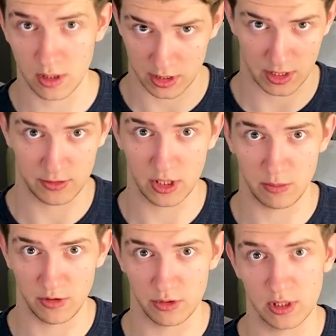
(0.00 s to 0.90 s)
as I said
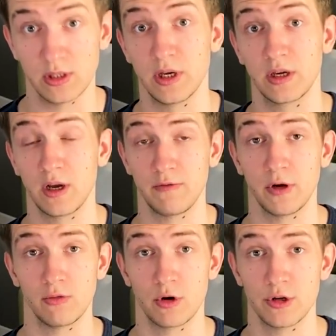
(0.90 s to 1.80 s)
previously like
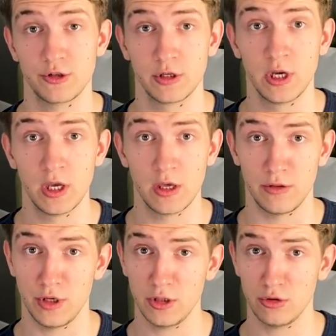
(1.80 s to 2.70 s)
Hi-Fi Rush,
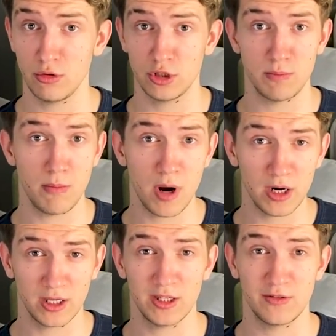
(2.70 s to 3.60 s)
then not
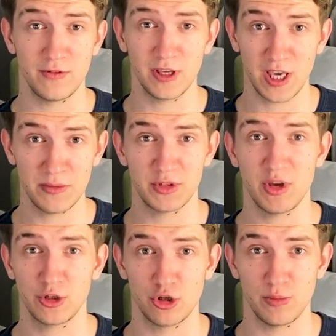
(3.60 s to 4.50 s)
market the games they
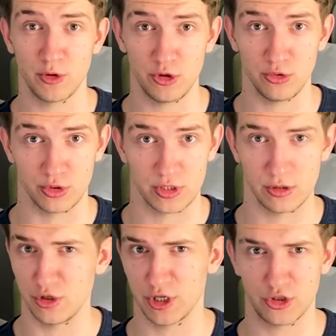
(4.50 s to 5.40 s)
actually produce,
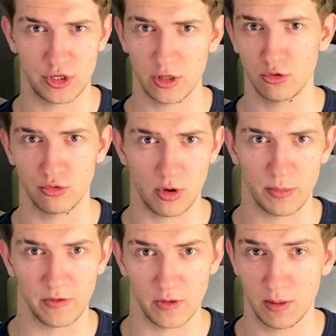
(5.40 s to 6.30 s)
just shadow
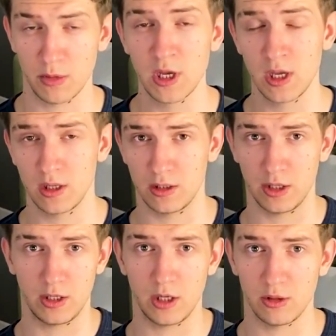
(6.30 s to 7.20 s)
dropping them
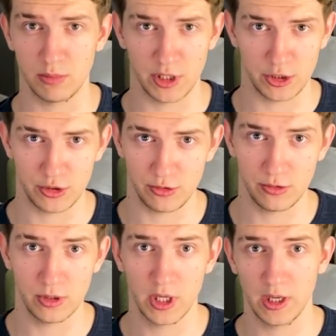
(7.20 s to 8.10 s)
like Hellblade
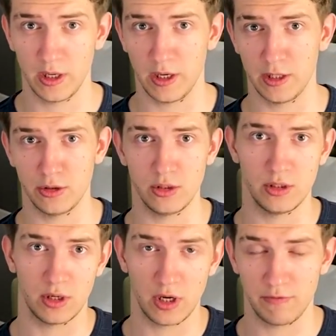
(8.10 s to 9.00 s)
2 and
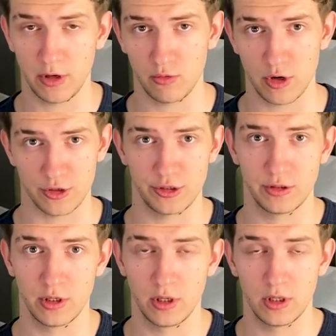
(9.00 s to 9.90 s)
Hi-Fi Rush.
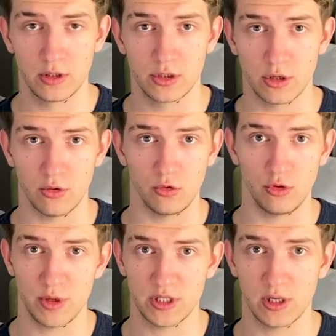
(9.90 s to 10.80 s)
So you
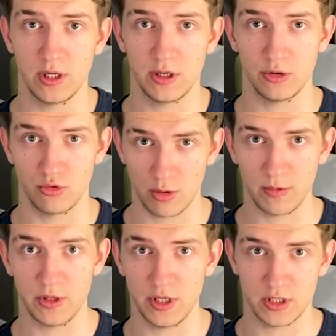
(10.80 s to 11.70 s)
basically
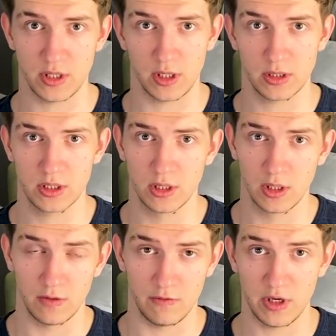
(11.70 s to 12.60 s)
drop these things,
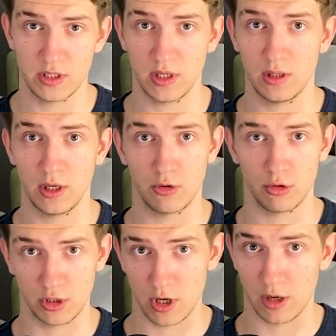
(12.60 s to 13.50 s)
they sell like
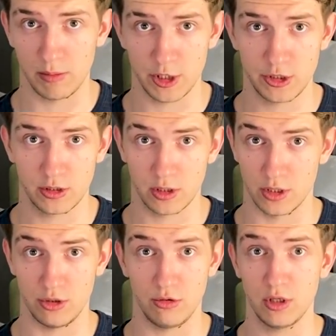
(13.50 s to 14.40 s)
hot garbage
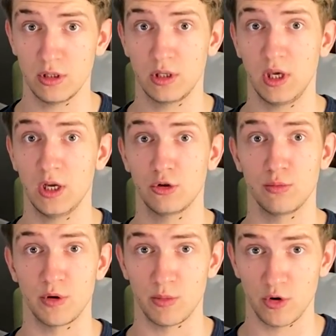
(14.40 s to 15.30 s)
because you didn't care to
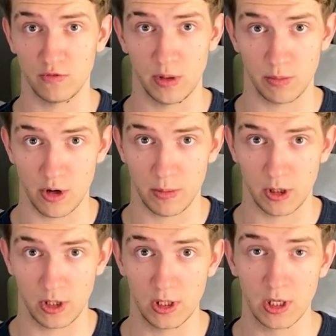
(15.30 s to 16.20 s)
promote them
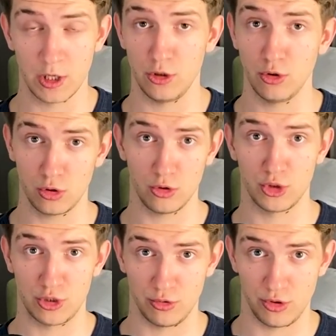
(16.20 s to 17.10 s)
properly, you
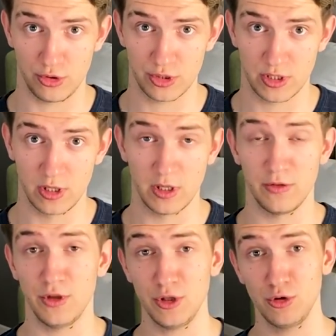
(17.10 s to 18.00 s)
close studios,
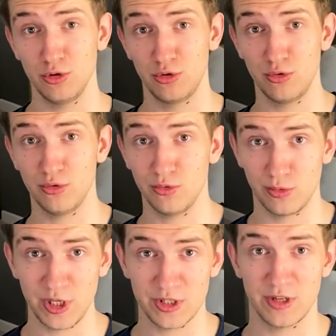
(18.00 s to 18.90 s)
then you do
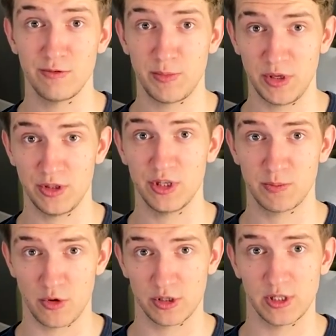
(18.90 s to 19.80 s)
rinse and repeat this
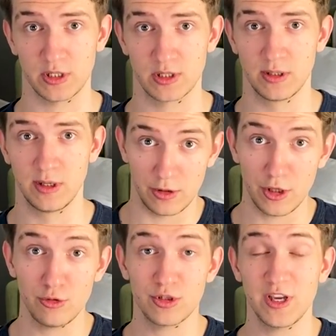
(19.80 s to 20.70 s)
process.
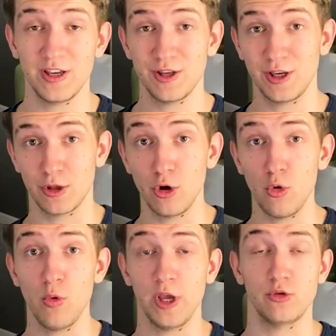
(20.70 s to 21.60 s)
Then you say it again,
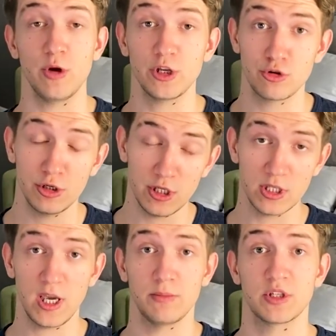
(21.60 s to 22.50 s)
oh wait, we actually need
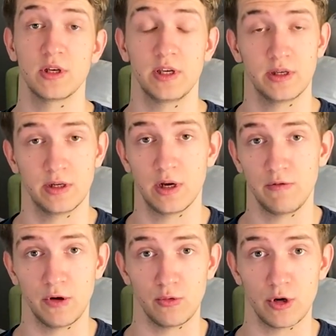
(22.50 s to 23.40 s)
games like
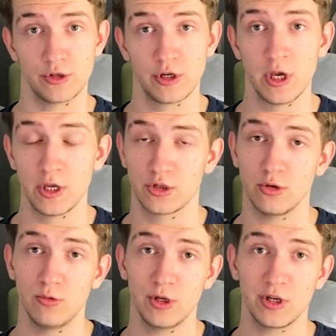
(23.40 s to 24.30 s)
Hi-Fi Rush,
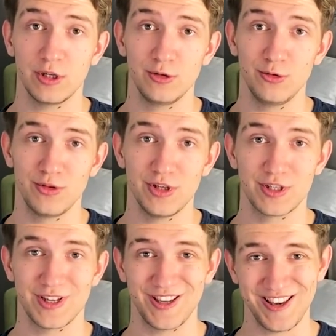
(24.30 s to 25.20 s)
so we're gonna do
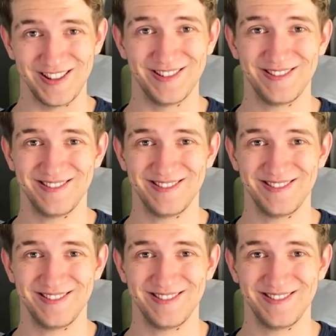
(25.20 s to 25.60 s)
this again.